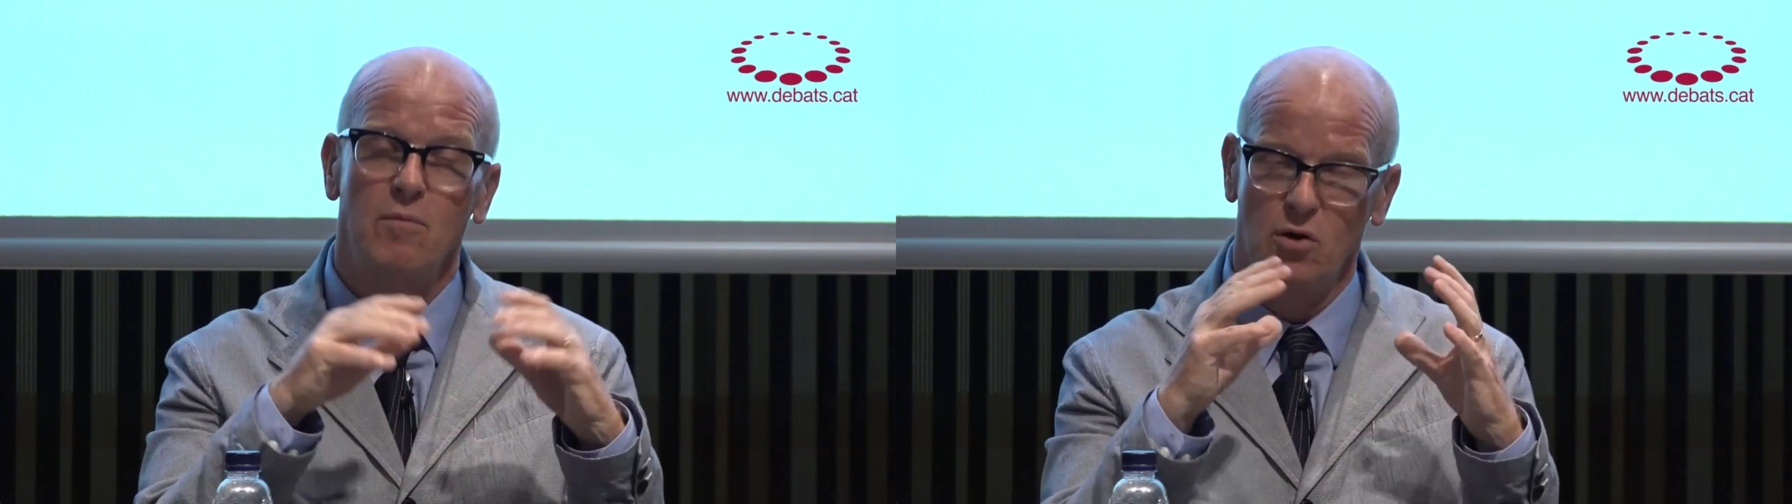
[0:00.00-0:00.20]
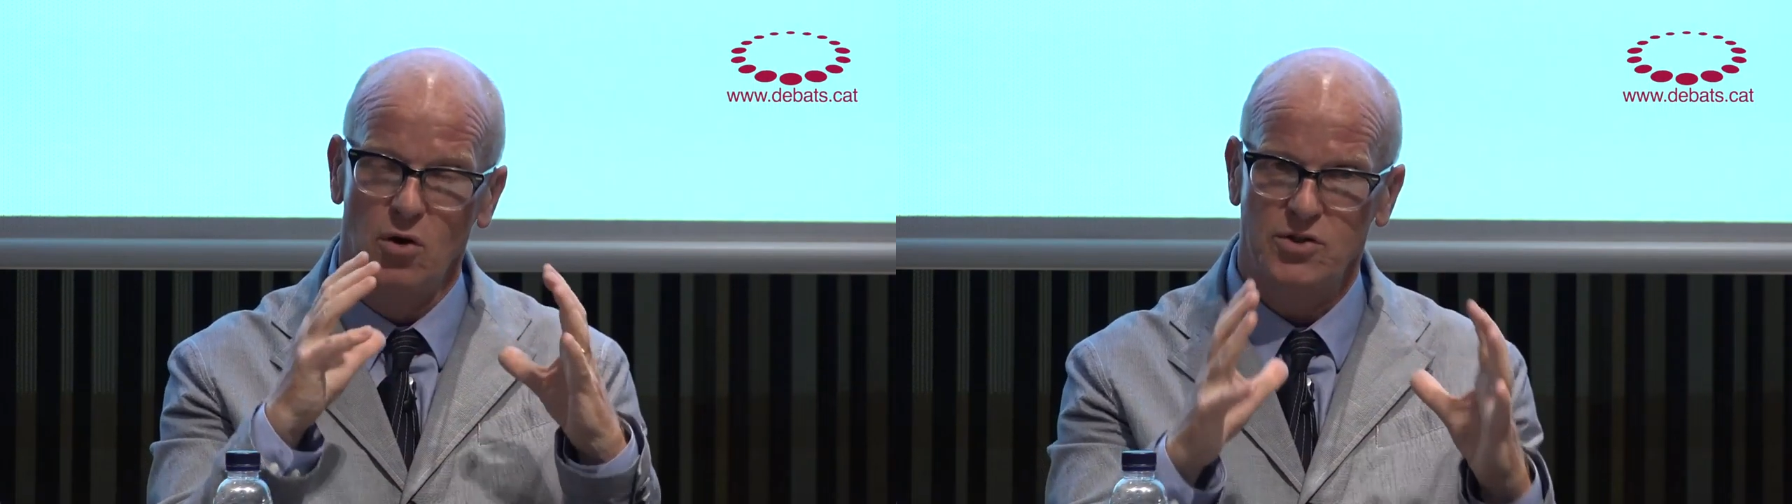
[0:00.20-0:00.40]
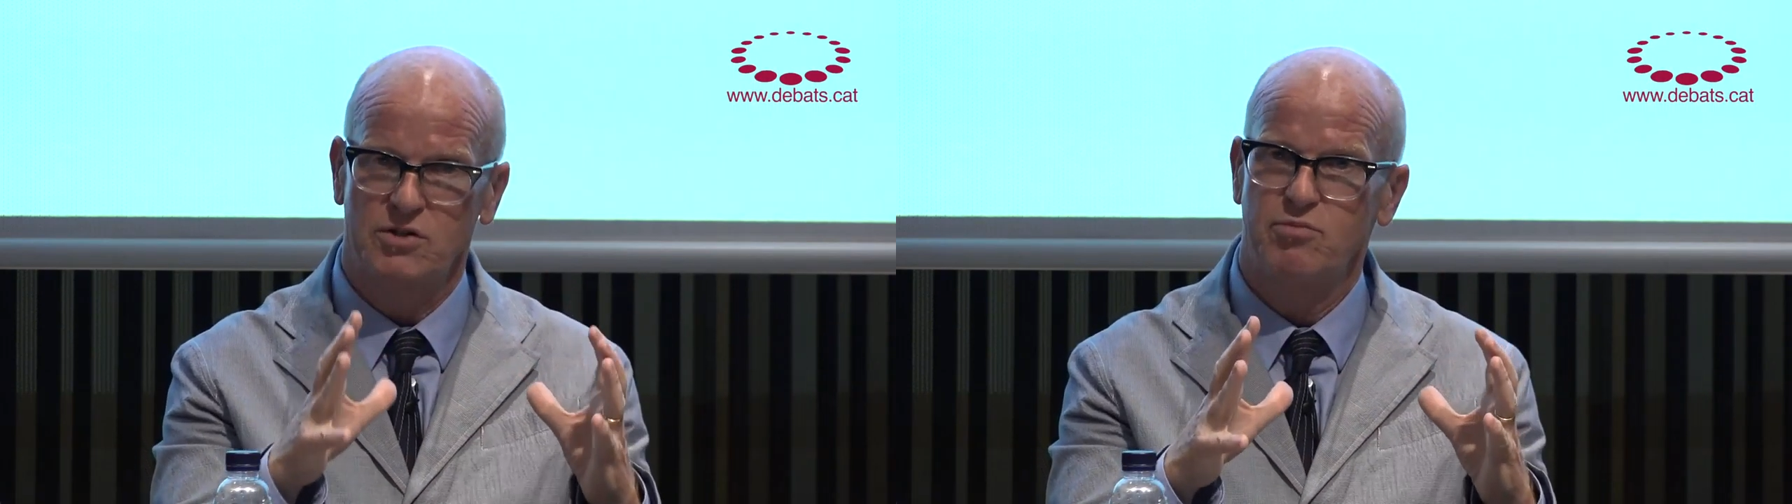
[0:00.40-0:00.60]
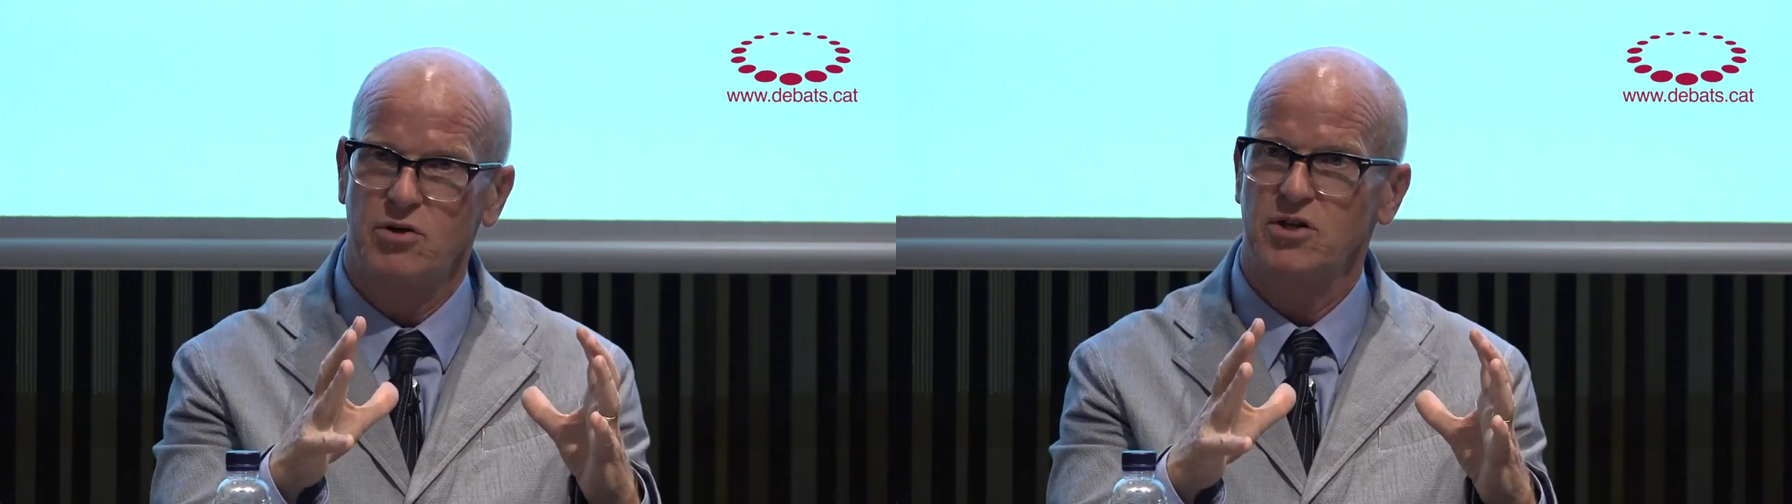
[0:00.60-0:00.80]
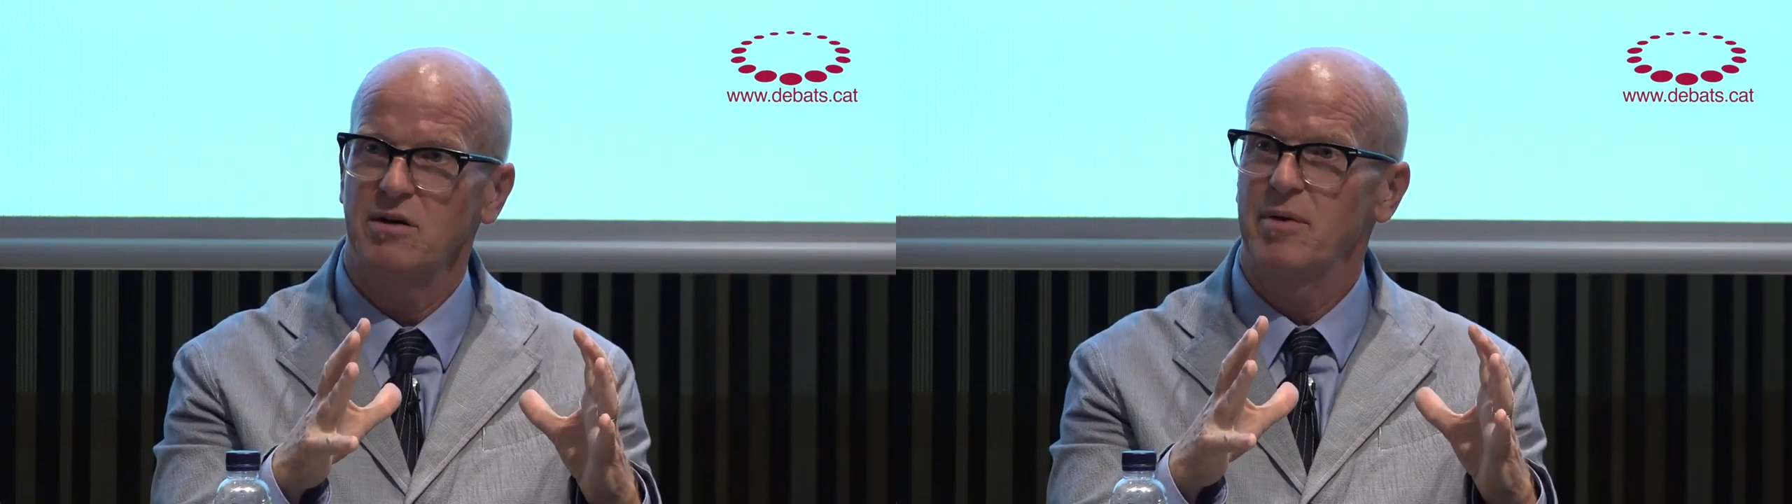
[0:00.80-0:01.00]
Lots of
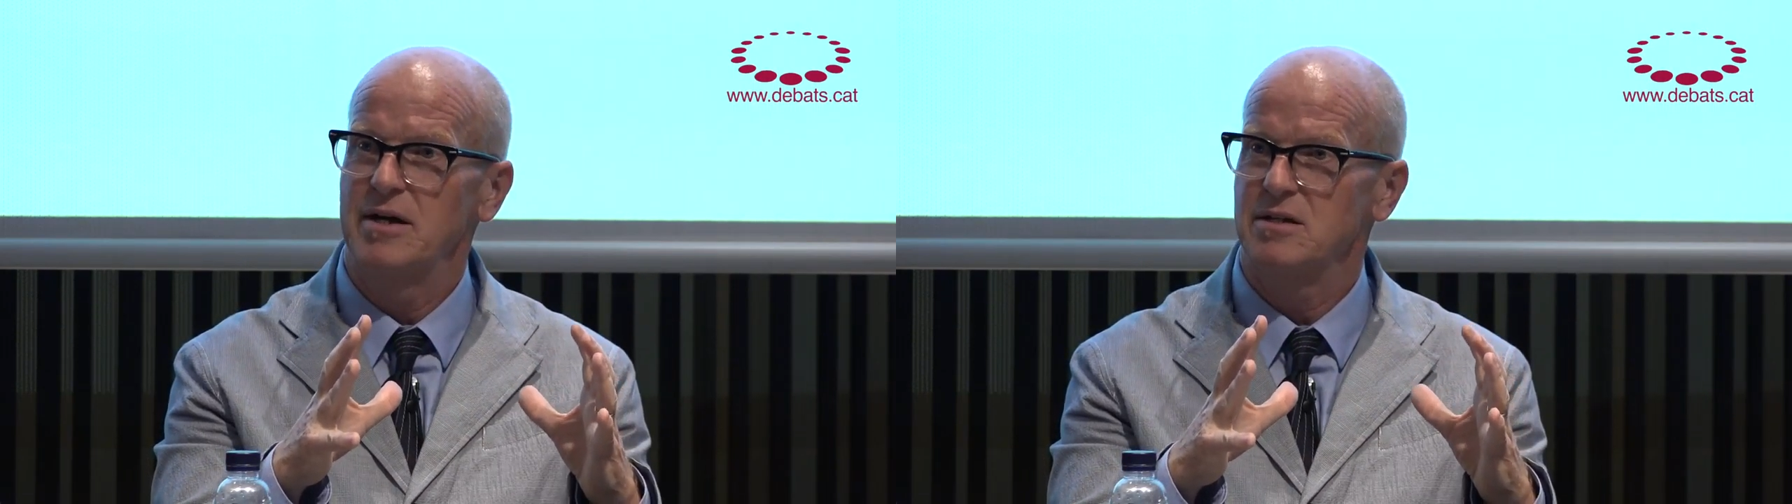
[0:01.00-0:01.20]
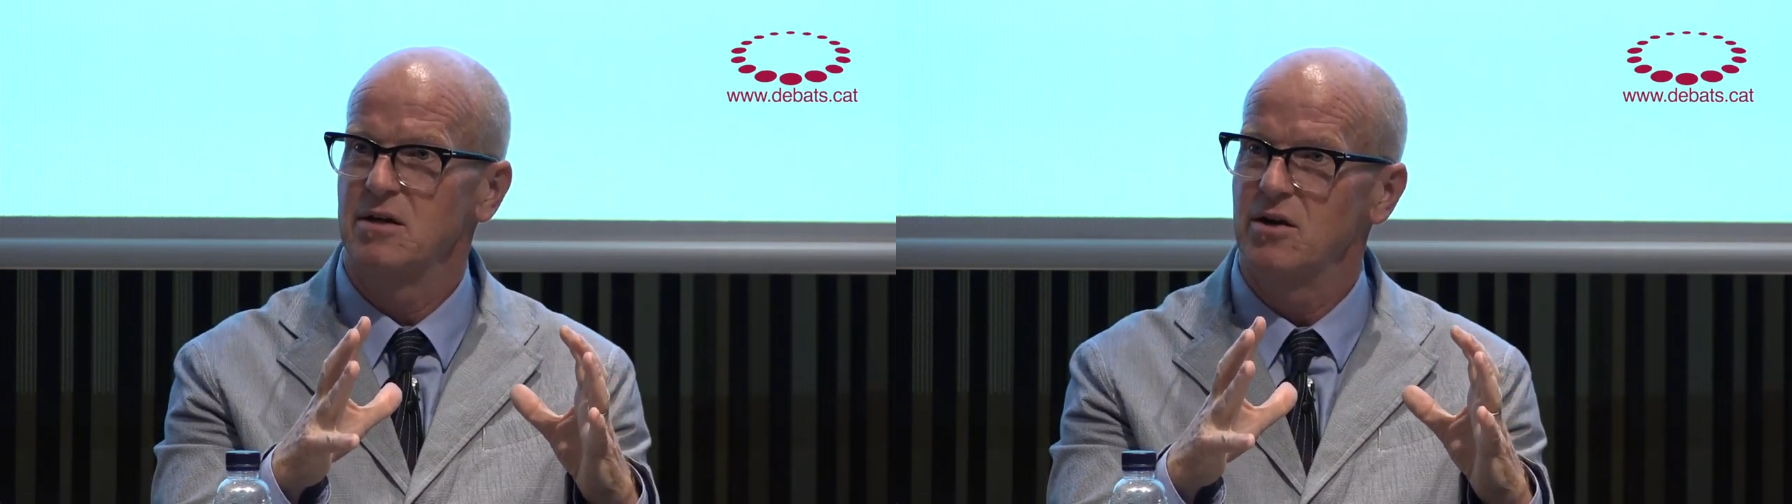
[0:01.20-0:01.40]
project based